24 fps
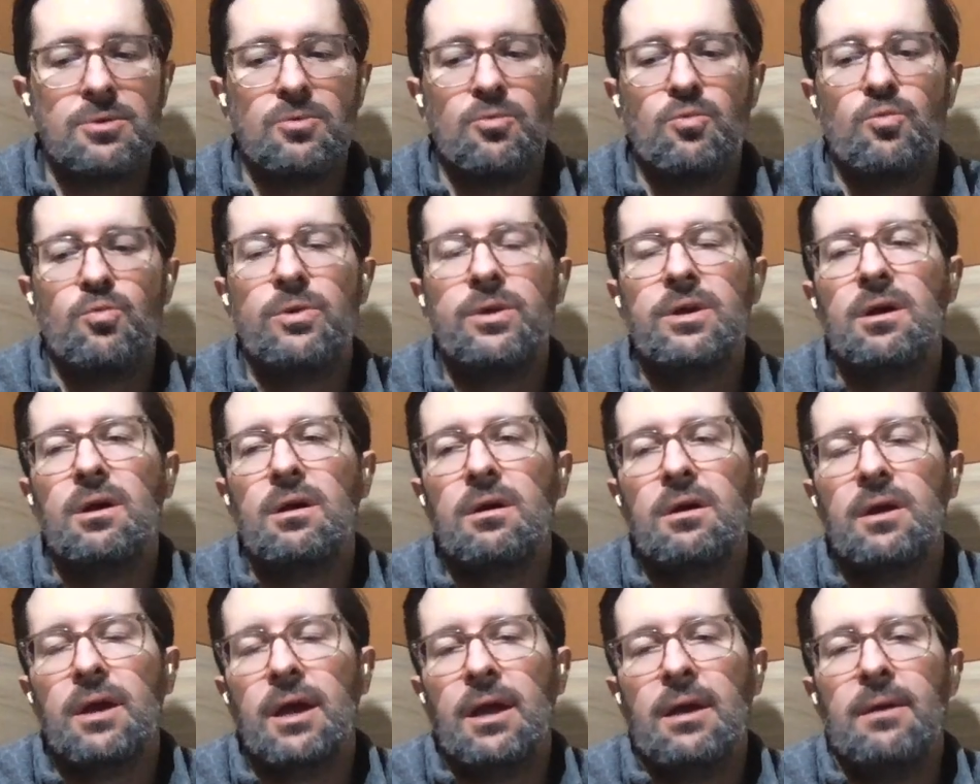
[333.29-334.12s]
So we
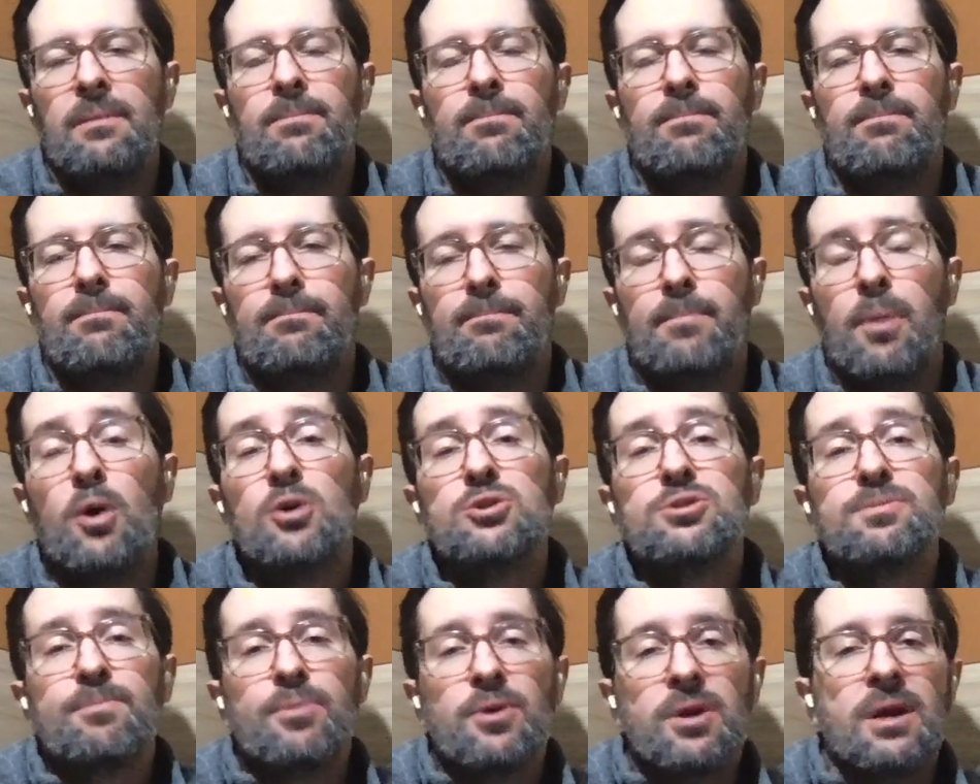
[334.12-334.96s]
are a
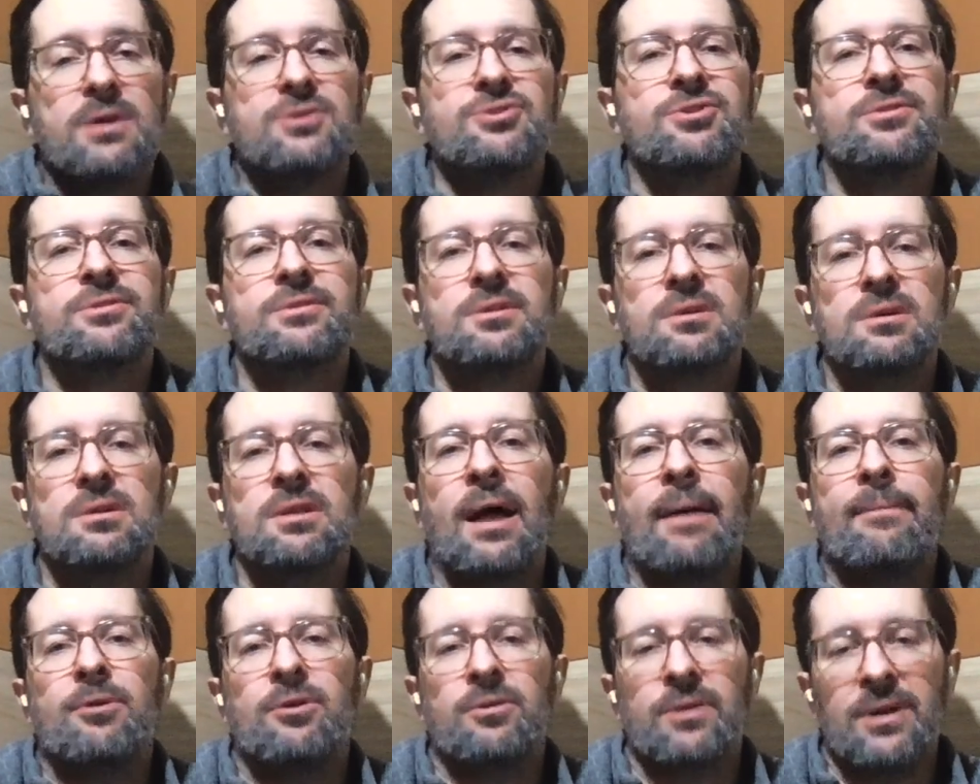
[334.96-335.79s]
post-production
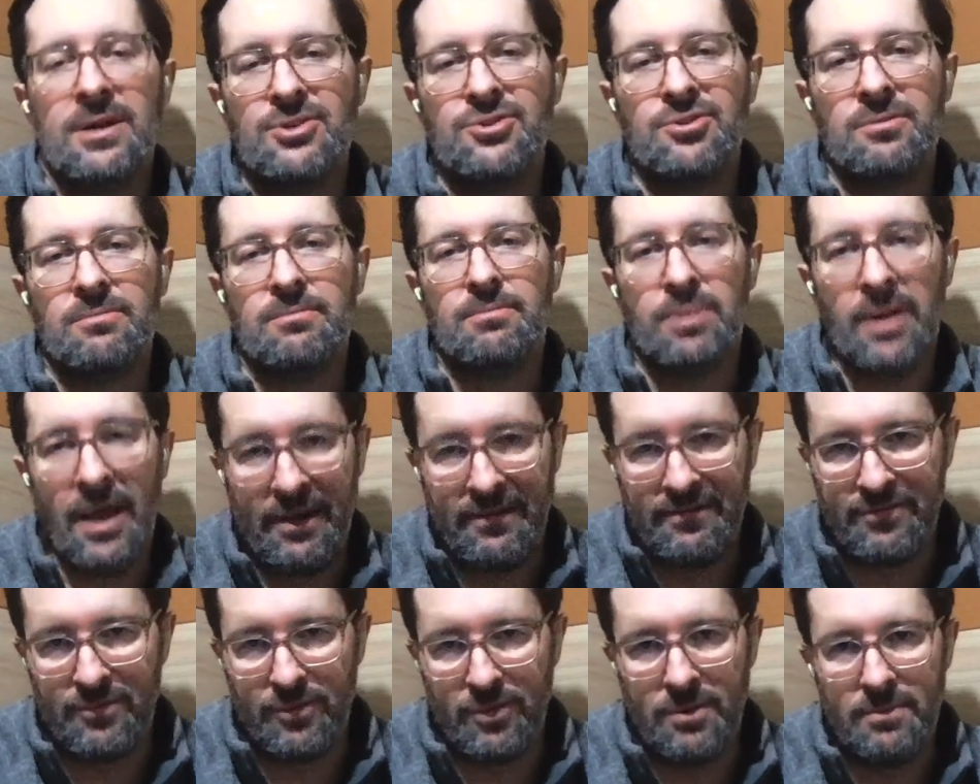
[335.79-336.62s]
collaboration
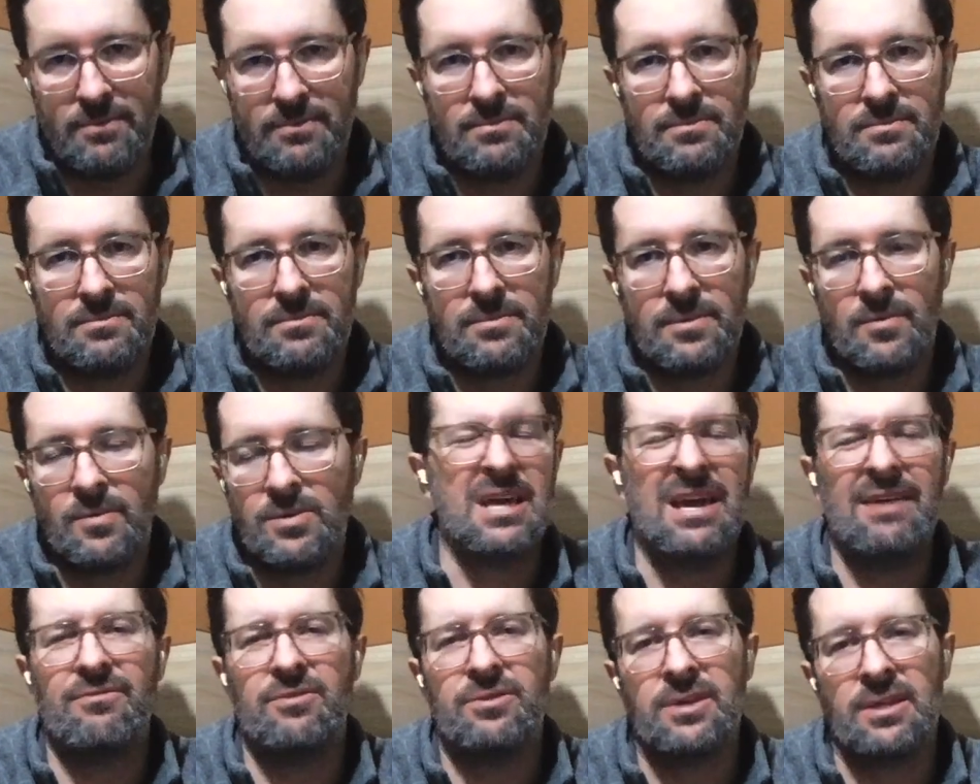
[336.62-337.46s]
platform.
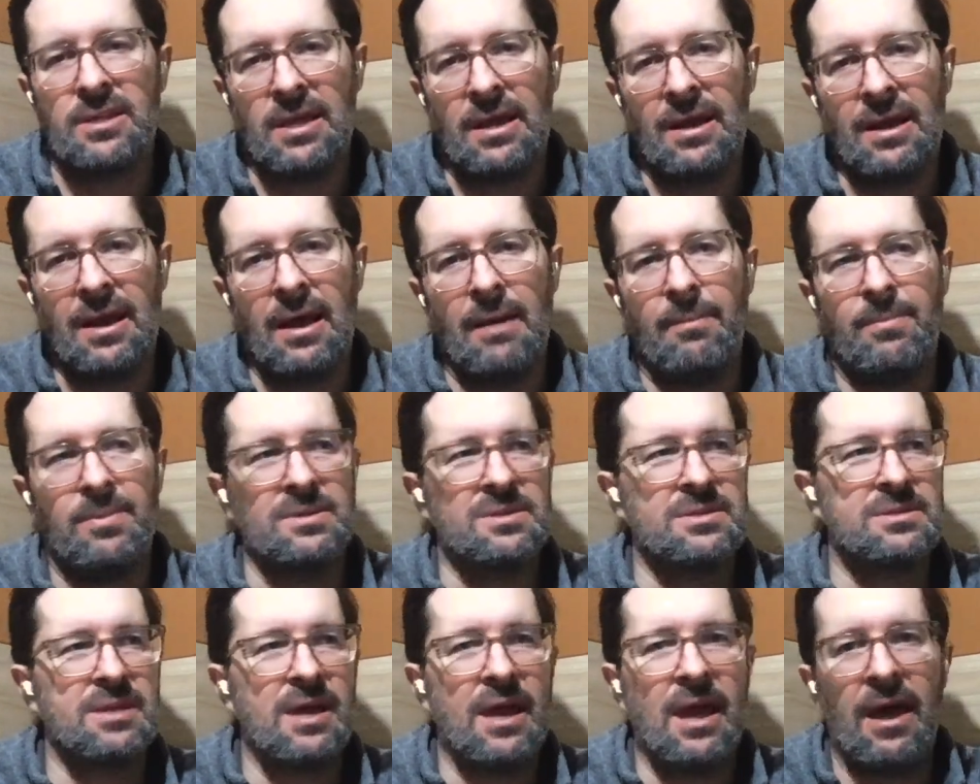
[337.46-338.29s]
That's everything that
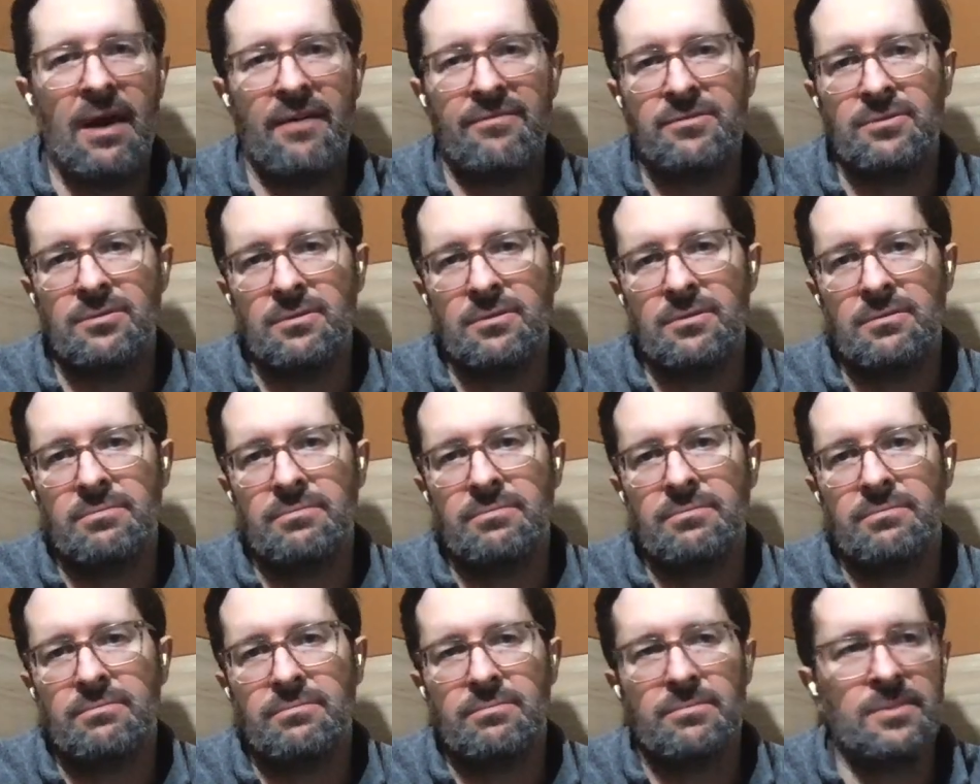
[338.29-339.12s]
happens after
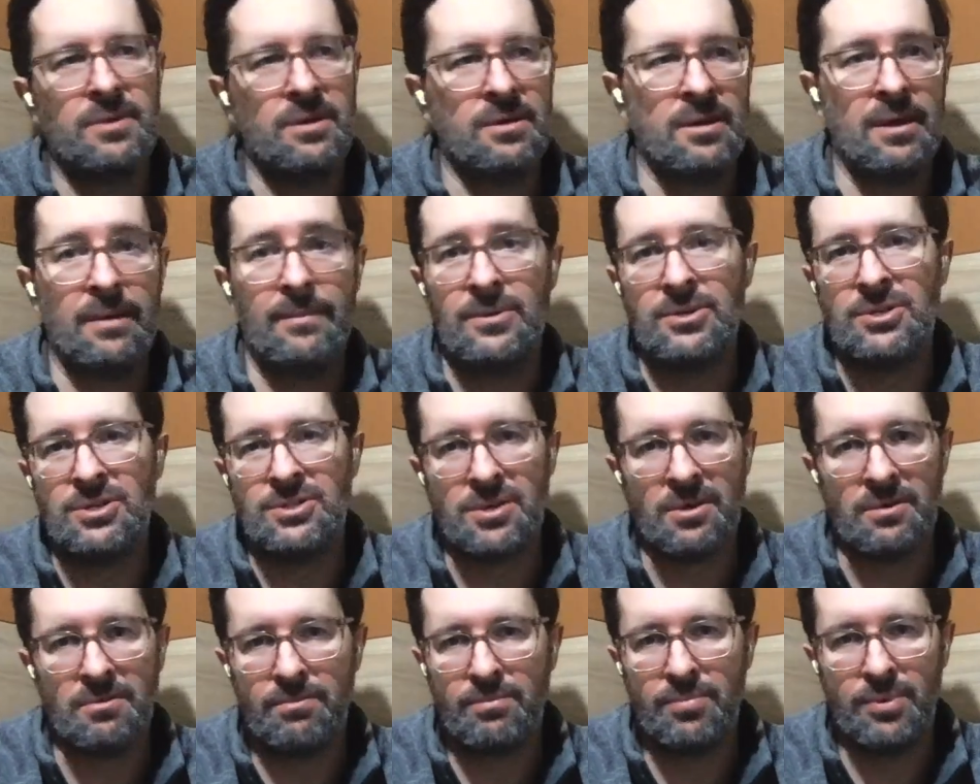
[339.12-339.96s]
the
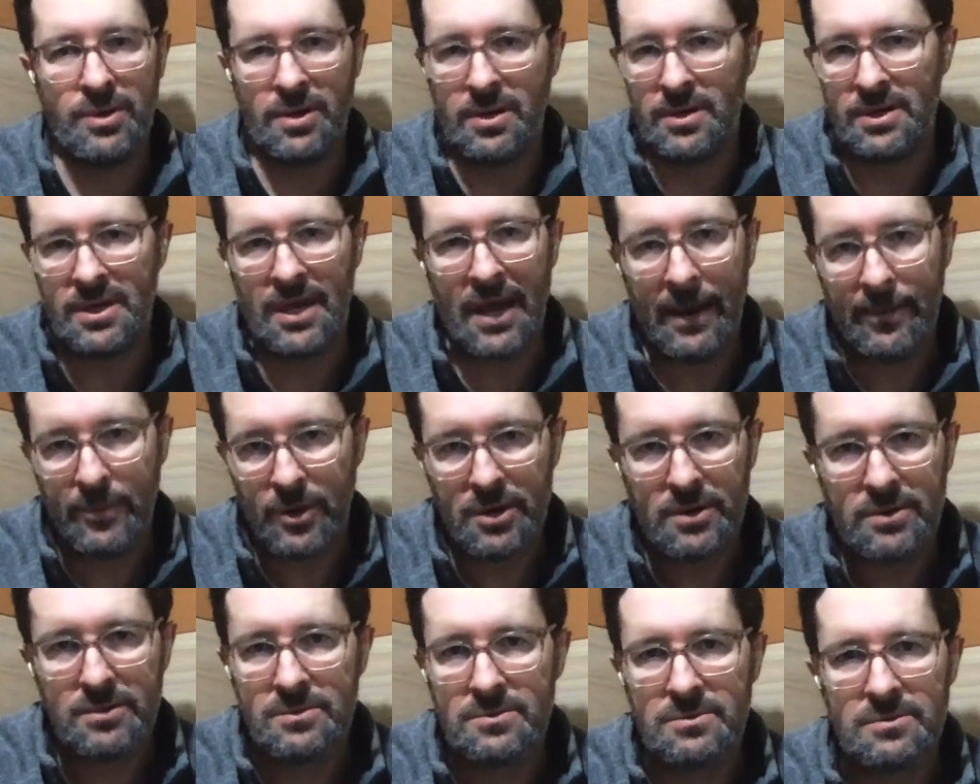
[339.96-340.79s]
images are put on camera.
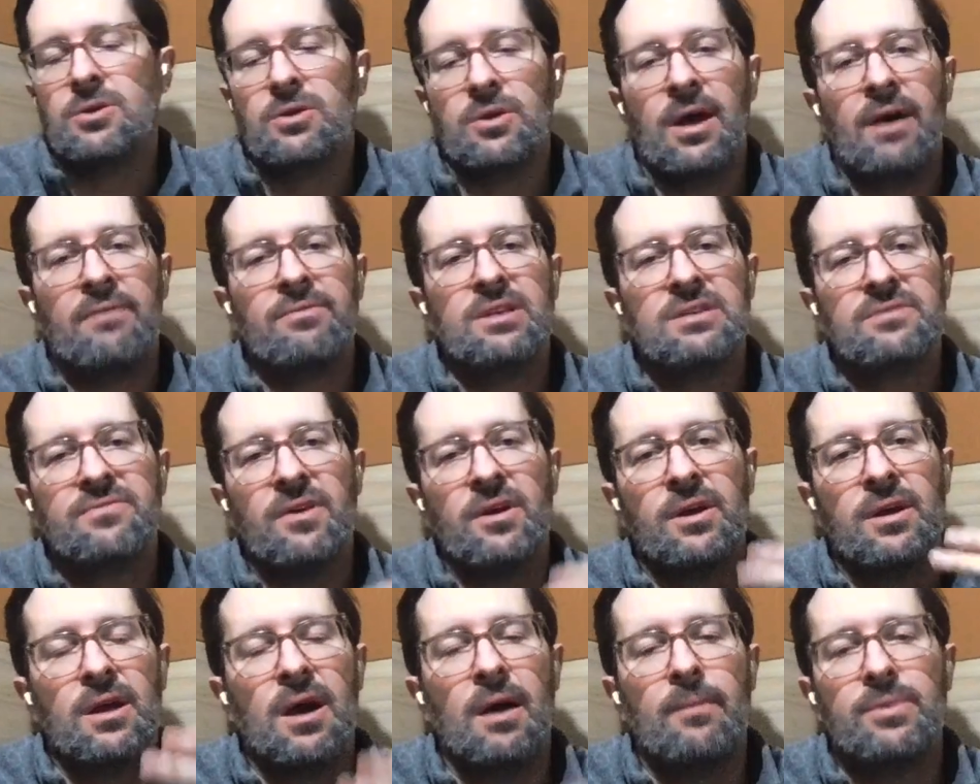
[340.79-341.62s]
So you have these
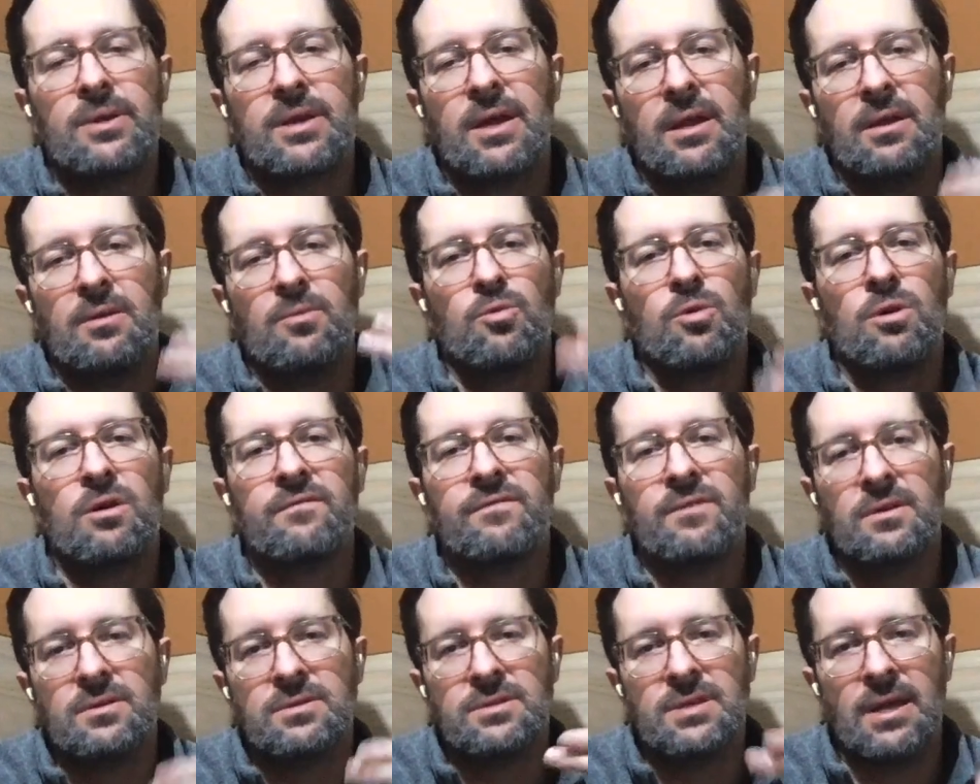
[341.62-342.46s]
very complicated
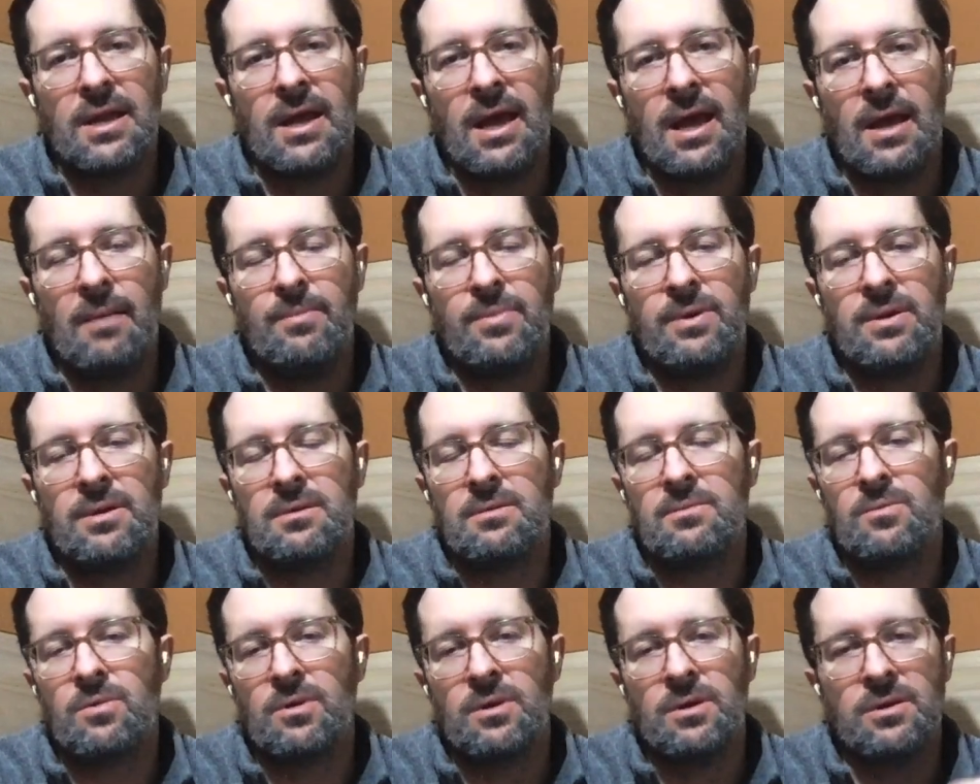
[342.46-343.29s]
workflows that
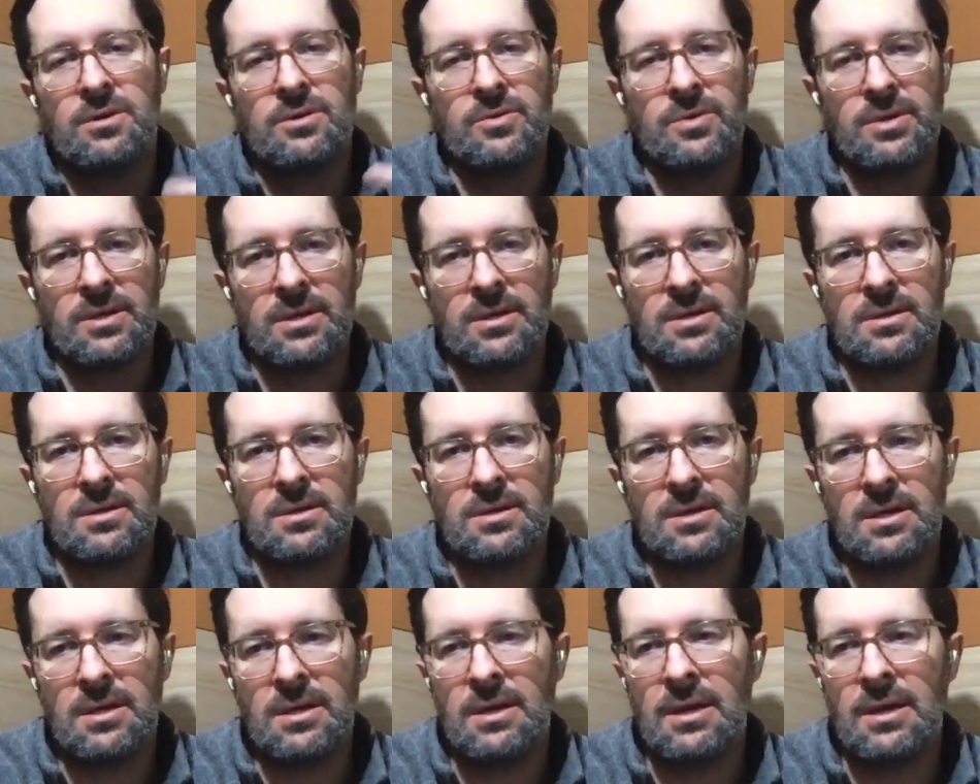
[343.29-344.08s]
happen where you're doing